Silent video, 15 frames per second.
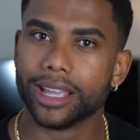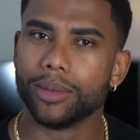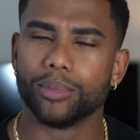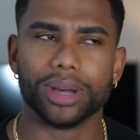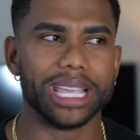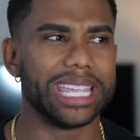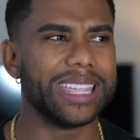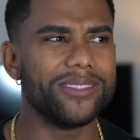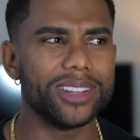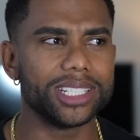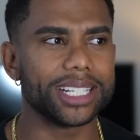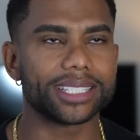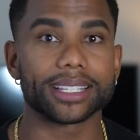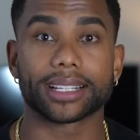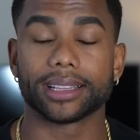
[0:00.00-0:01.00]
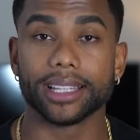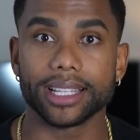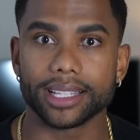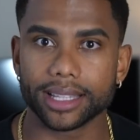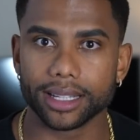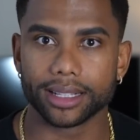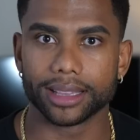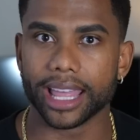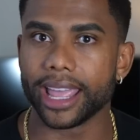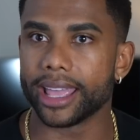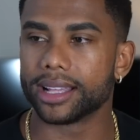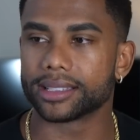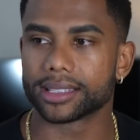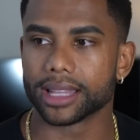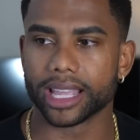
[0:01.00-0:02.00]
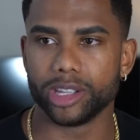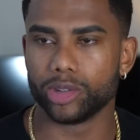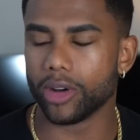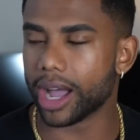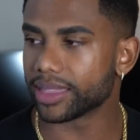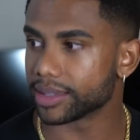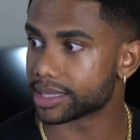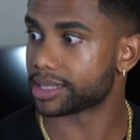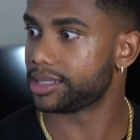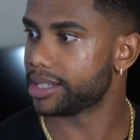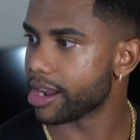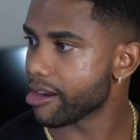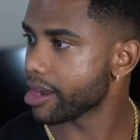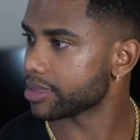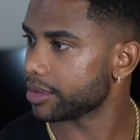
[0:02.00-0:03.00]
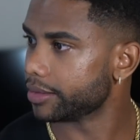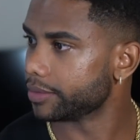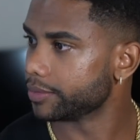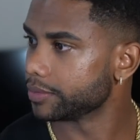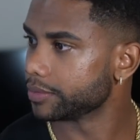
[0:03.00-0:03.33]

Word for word: but even just a quick glance, like you don't have to stare at them